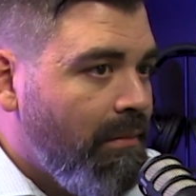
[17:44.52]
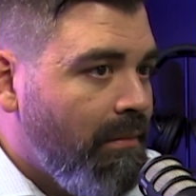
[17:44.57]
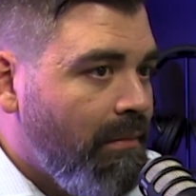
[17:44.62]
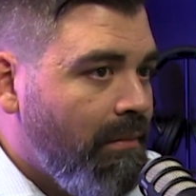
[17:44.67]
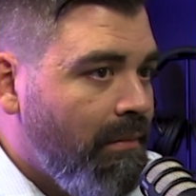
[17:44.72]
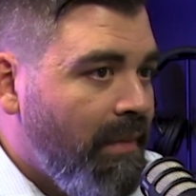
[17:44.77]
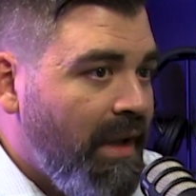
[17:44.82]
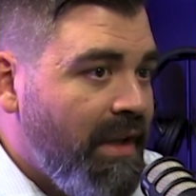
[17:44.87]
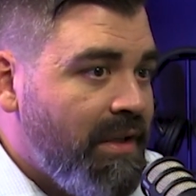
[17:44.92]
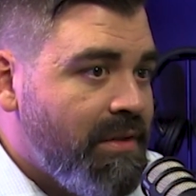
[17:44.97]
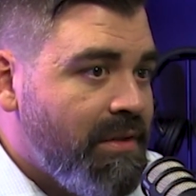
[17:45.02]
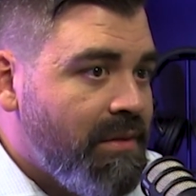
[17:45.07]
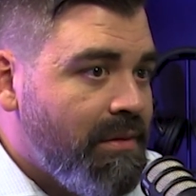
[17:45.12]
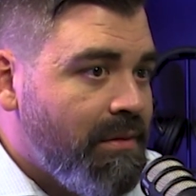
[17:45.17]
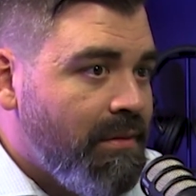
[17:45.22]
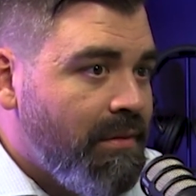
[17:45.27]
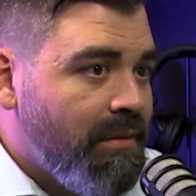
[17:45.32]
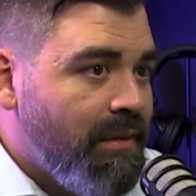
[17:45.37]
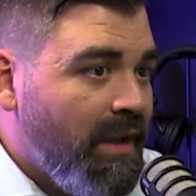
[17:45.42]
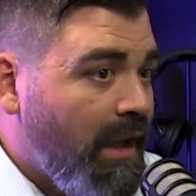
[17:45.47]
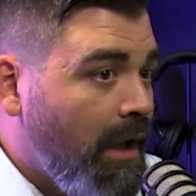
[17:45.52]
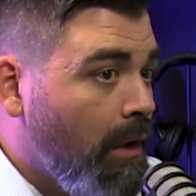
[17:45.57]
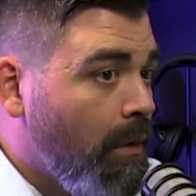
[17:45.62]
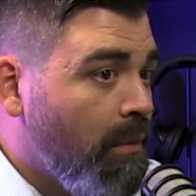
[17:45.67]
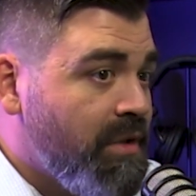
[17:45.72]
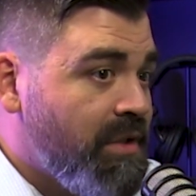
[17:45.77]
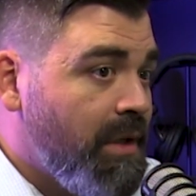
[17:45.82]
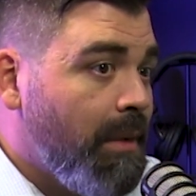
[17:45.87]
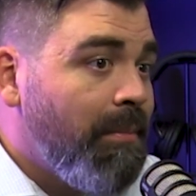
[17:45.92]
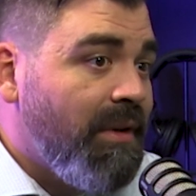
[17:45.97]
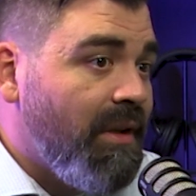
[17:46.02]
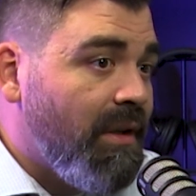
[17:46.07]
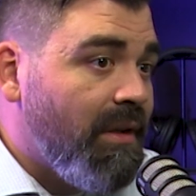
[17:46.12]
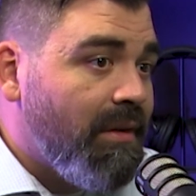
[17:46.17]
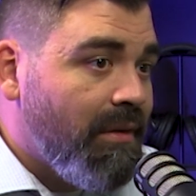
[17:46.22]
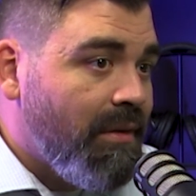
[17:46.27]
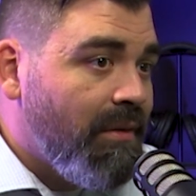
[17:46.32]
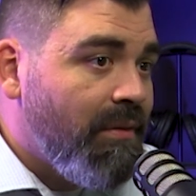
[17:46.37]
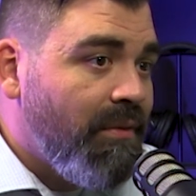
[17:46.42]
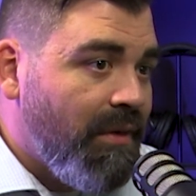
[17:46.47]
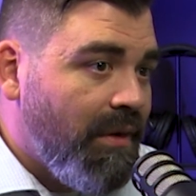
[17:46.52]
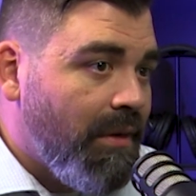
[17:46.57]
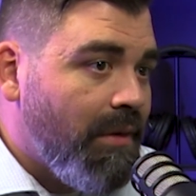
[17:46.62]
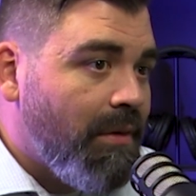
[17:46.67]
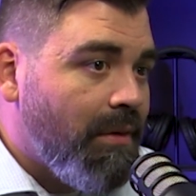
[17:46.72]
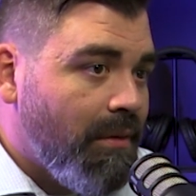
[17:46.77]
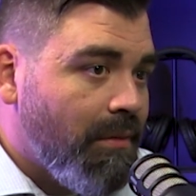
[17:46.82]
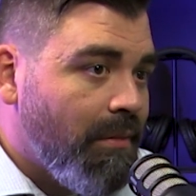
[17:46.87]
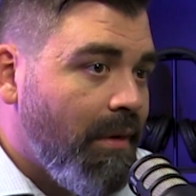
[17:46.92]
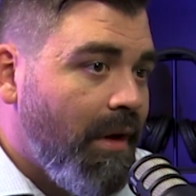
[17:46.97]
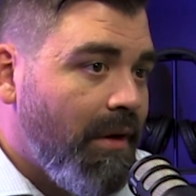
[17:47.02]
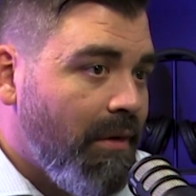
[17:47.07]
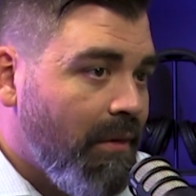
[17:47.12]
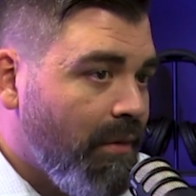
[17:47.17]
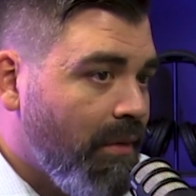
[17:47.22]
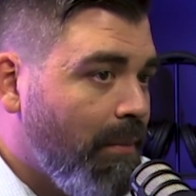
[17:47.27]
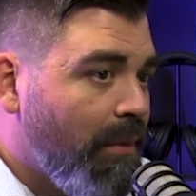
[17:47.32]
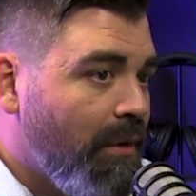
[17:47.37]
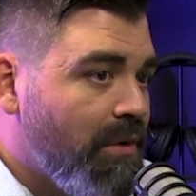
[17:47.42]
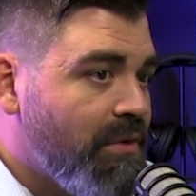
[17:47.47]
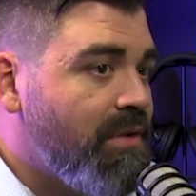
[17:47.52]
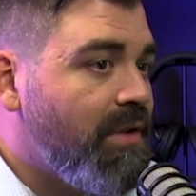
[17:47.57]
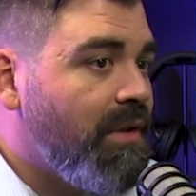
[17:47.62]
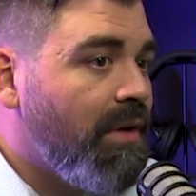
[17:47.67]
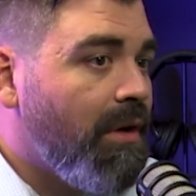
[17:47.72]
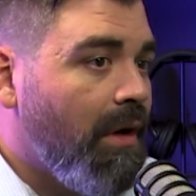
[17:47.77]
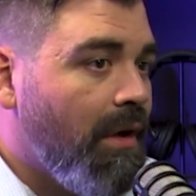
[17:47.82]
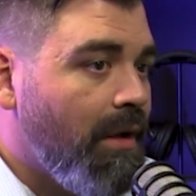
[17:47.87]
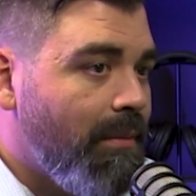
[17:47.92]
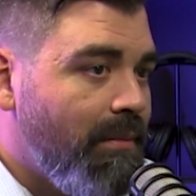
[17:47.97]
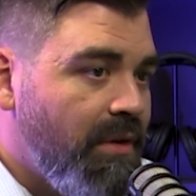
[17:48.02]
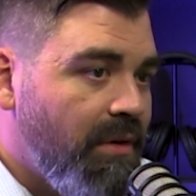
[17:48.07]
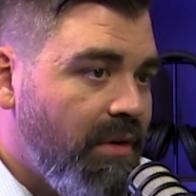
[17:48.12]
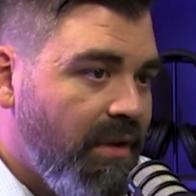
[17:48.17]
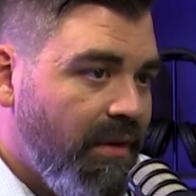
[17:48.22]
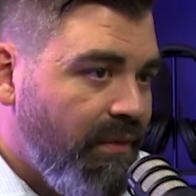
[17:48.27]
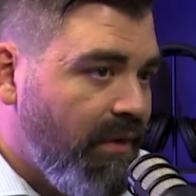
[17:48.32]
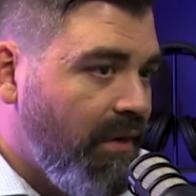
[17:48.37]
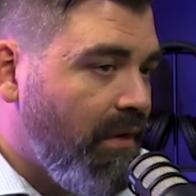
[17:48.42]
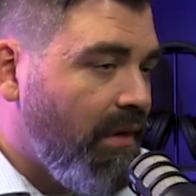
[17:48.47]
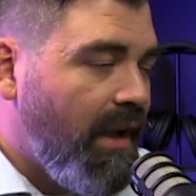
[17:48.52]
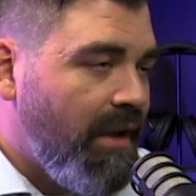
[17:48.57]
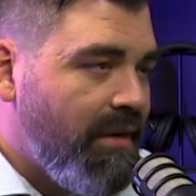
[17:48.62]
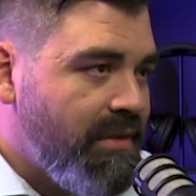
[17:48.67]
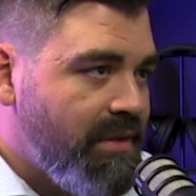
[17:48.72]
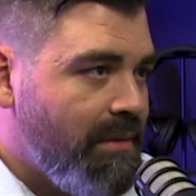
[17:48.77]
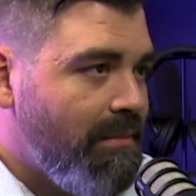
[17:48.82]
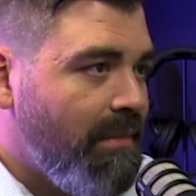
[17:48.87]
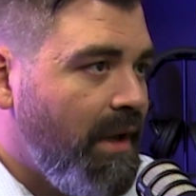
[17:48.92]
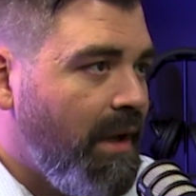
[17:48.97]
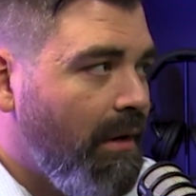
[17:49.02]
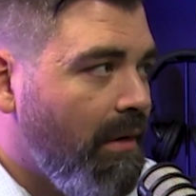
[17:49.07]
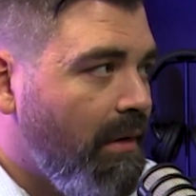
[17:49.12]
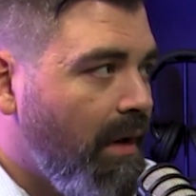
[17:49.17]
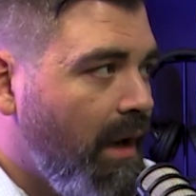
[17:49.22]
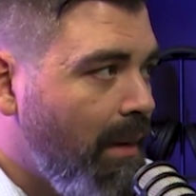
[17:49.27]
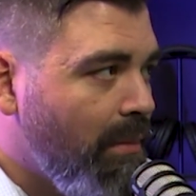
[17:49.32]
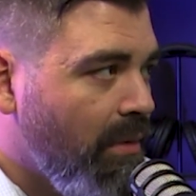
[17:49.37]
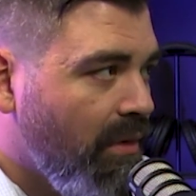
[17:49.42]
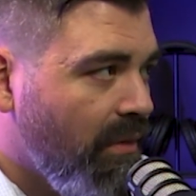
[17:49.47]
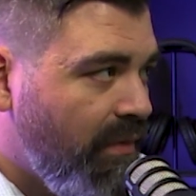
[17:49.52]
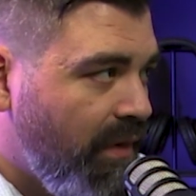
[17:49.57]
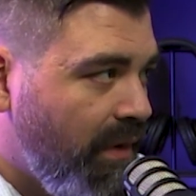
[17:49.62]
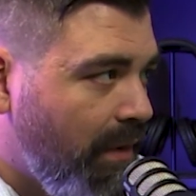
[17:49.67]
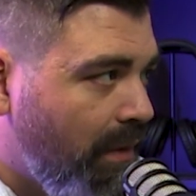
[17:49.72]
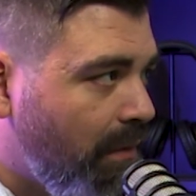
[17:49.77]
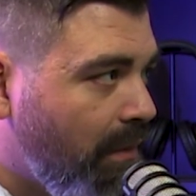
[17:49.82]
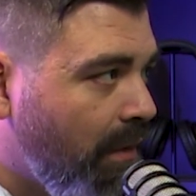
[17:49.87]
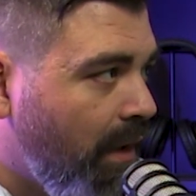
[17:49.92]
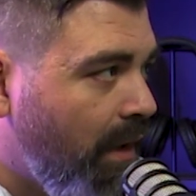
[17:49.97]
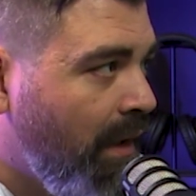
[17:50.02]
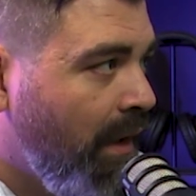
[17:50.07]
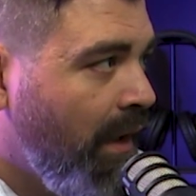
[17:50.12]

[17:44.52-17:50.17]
makes the care recipient feel, right? Or the person in our community feel? How does it make our neighbor feel, right?